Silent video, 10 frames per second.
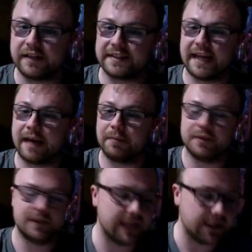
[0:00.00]
that happened
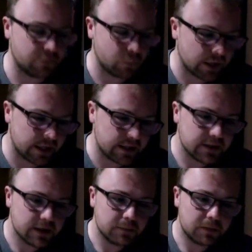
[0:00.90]
at the end of Wicked,
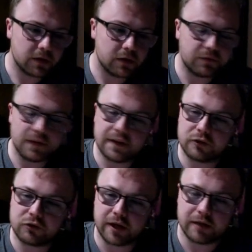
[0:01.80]
but hopefully they'll
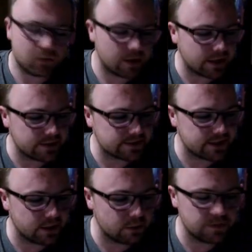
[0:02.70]
try and
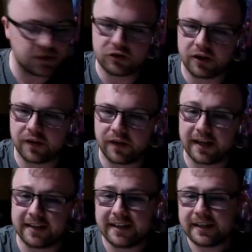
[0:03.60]
reconcile with each other, and